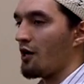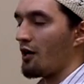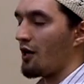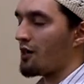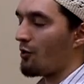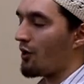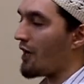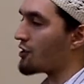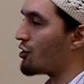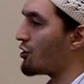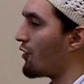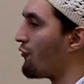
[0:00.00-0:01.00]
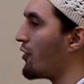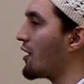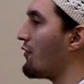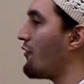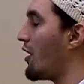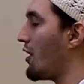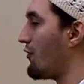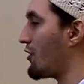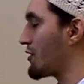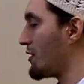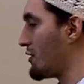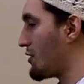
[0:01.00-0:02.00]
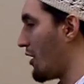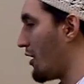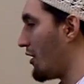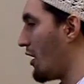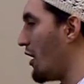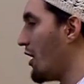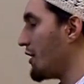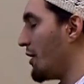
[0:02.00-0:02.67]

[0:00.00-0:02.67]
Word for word: Ya Allah, we ask you to forgive all of our sins, Ya Allah.